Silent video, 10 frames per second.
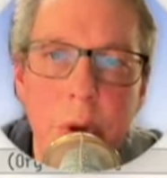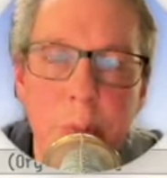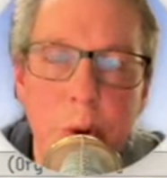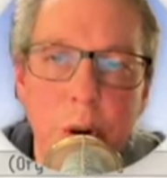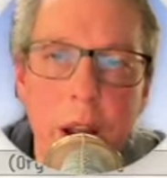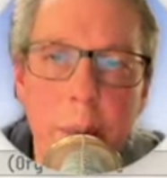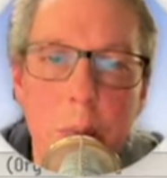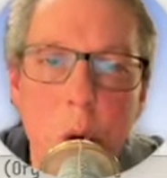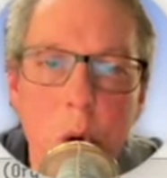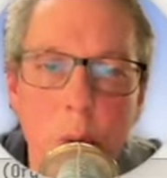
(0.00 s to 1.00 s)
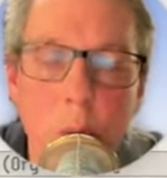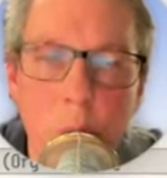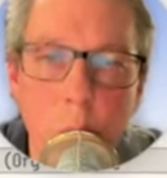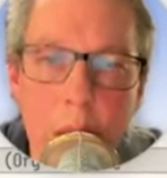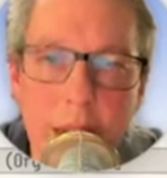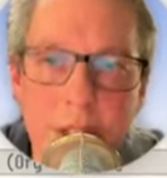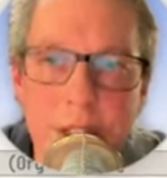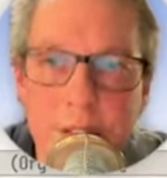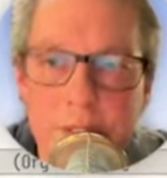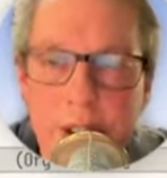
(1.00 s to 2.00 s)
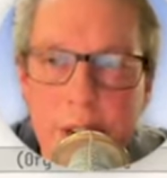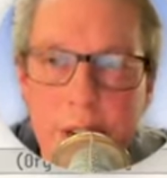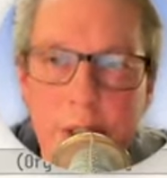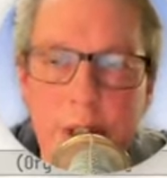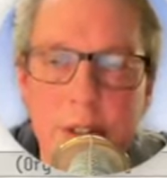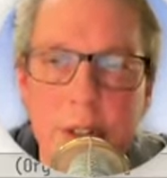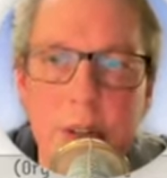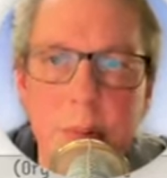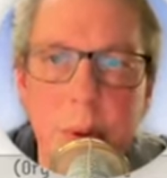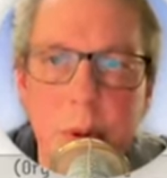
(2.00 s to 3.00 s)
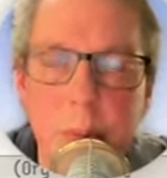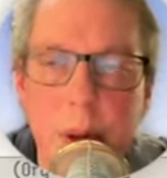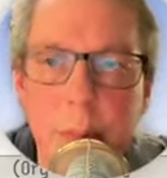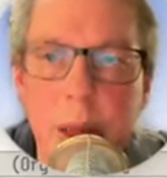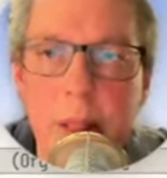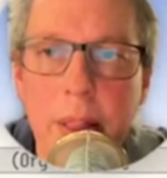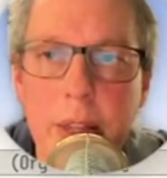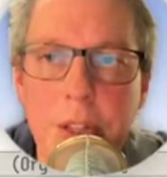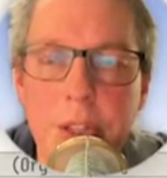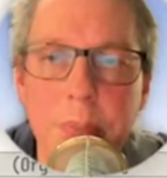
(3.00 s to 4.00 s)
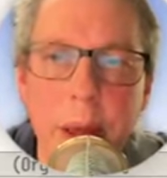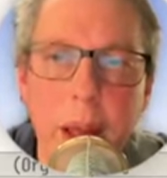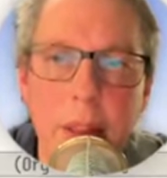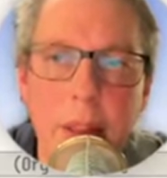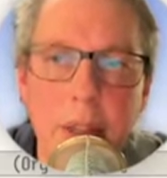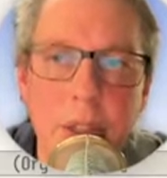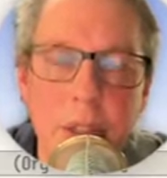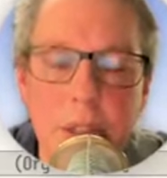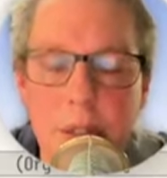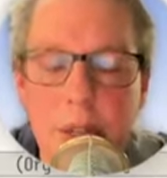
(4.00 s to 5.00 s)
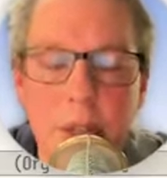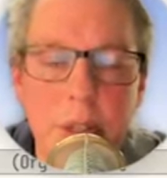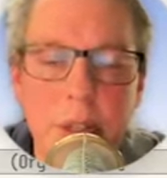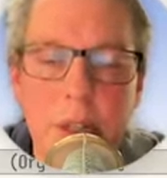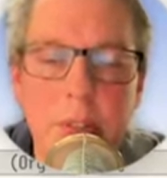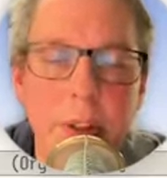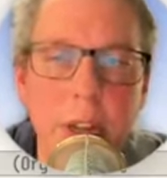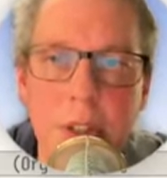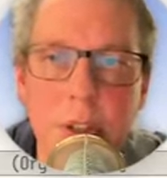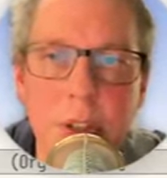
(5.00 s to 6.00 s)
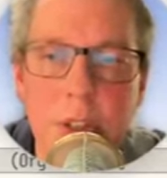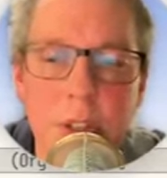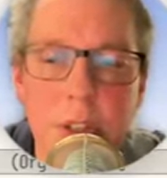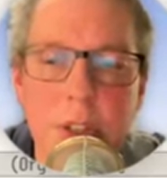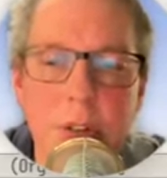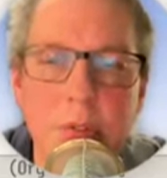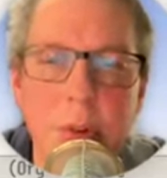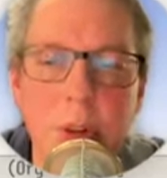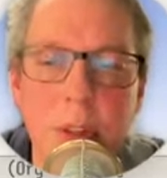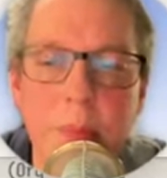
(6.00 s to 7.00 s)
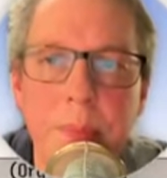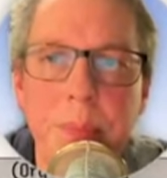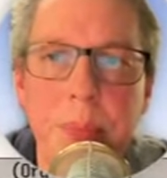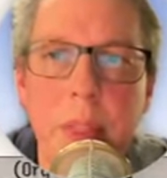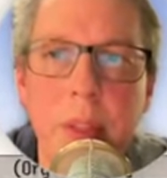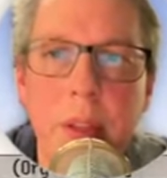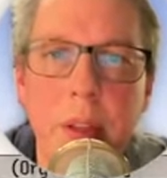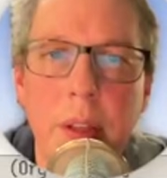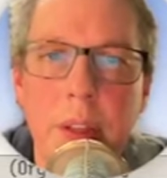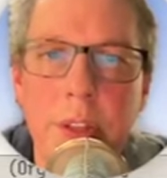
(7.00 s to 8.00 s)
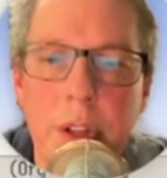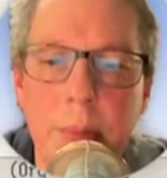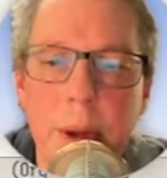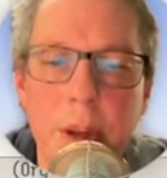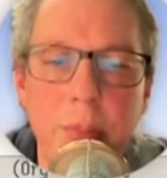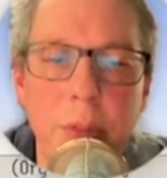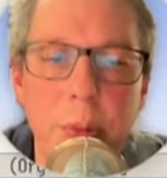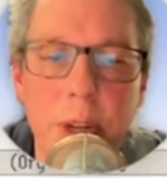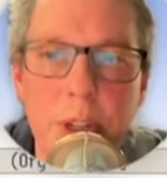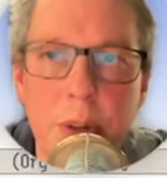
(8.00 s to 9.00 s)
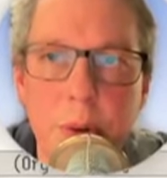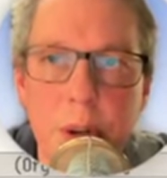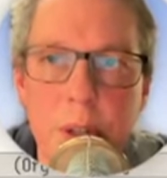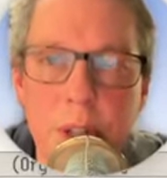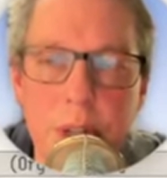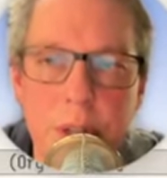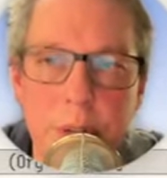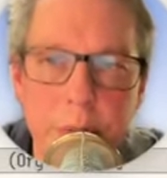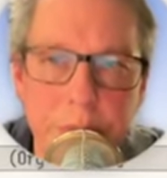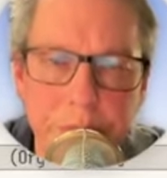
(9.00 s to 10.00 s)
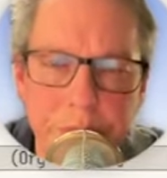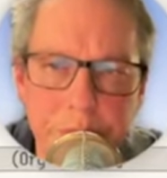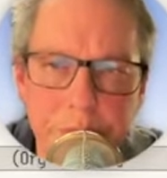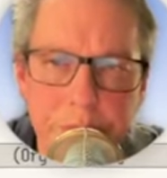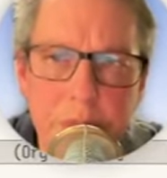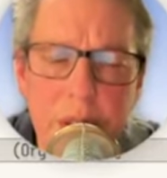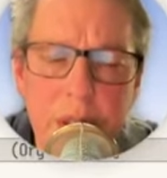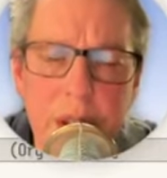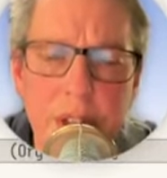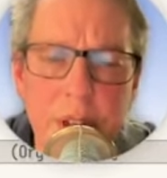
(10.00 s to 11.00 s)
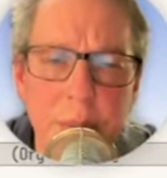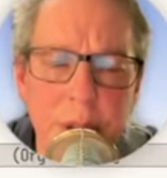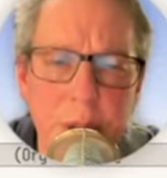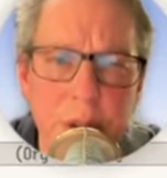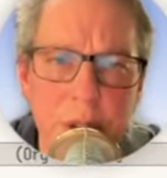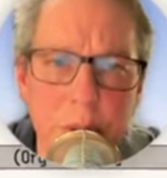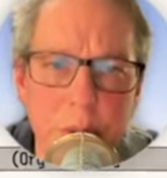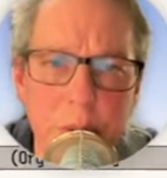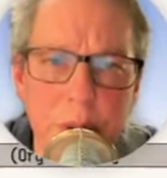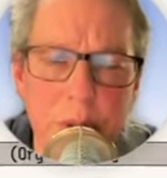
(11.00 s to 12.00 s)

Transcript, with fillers: create more and more ways to find things, both by links, backlinks, indices, file searches, and so forth. It's all about information organization. Next up is a really cool